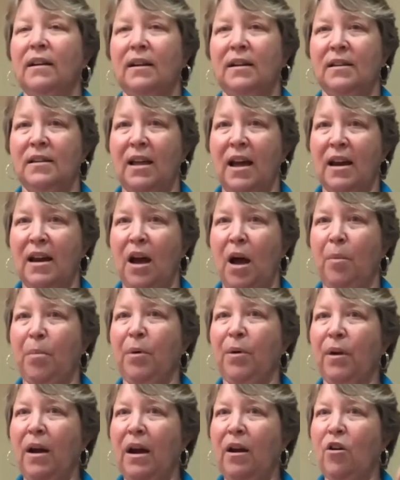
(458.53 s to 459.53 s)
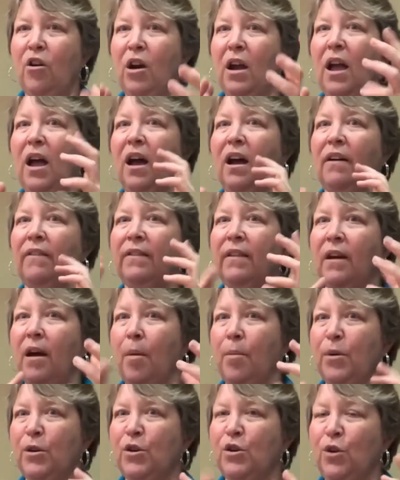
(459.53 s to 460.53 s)
to that upper area of the
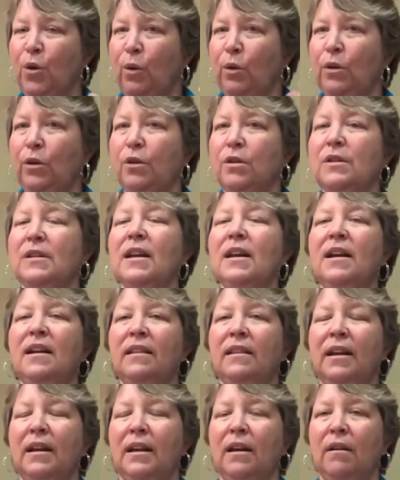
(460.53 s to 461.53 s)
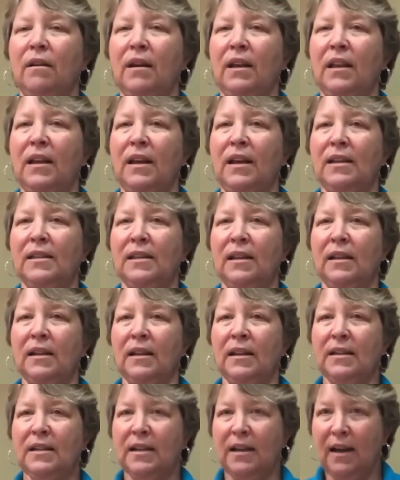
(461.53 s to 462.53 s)
upper shoulders, the area that gets a
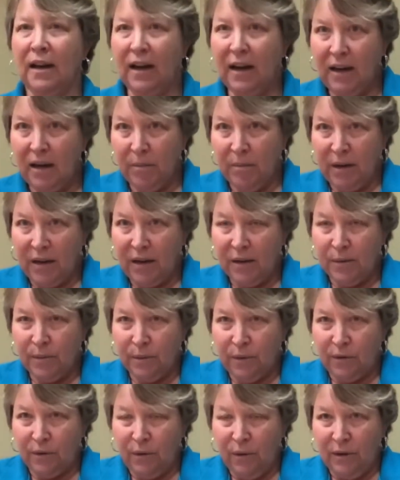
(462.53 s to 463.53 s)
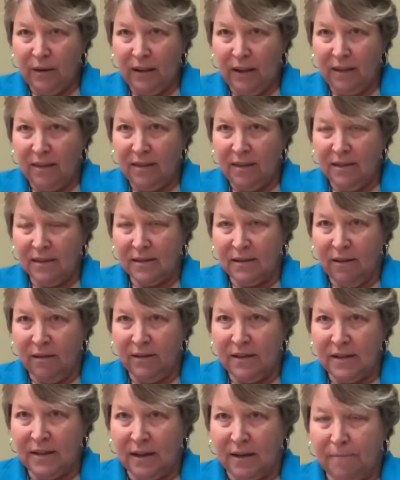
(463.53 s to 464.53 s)
little tight because we're going like this all
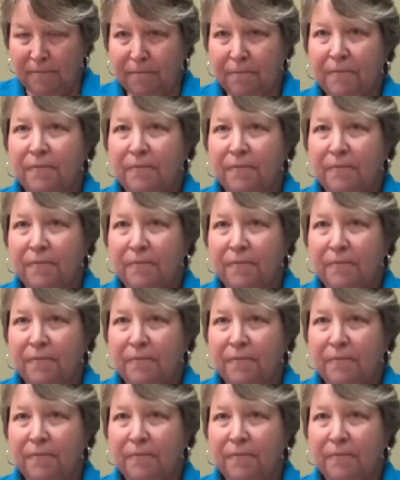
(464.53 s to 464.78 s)
the time.